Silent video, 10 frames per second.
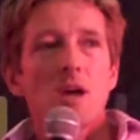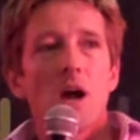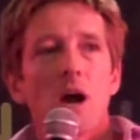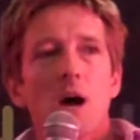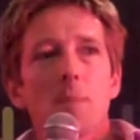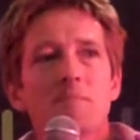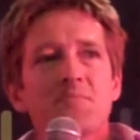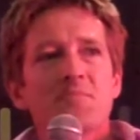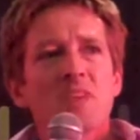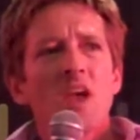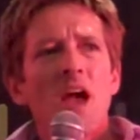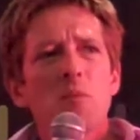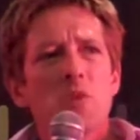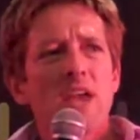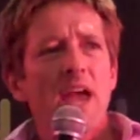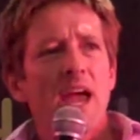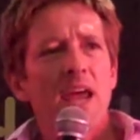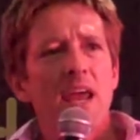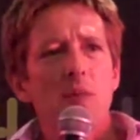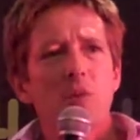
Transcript: Um, And we had our